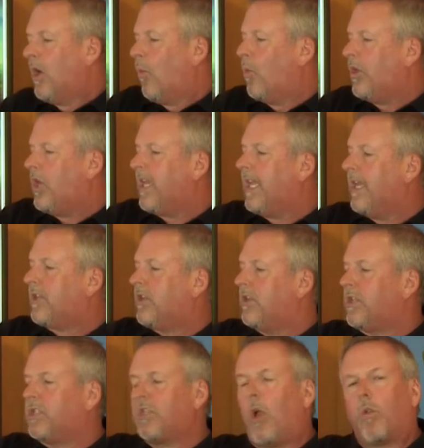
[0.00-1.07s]
When you get to
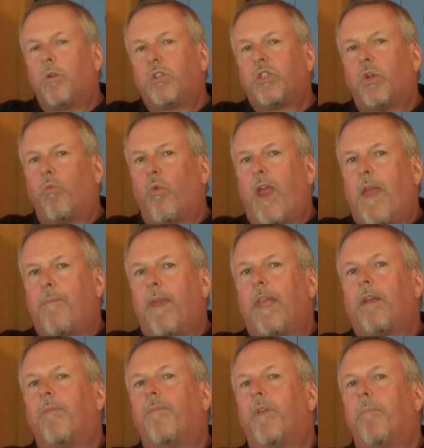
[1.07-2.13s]
the Solar Ceramic,
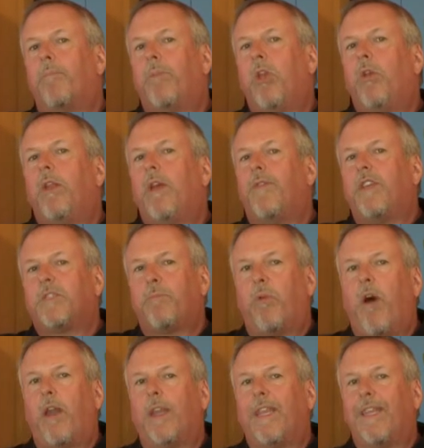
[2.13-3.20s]
the beauty of this
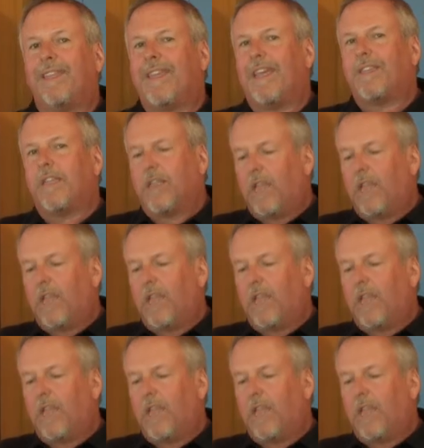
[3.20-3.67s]
product is it has a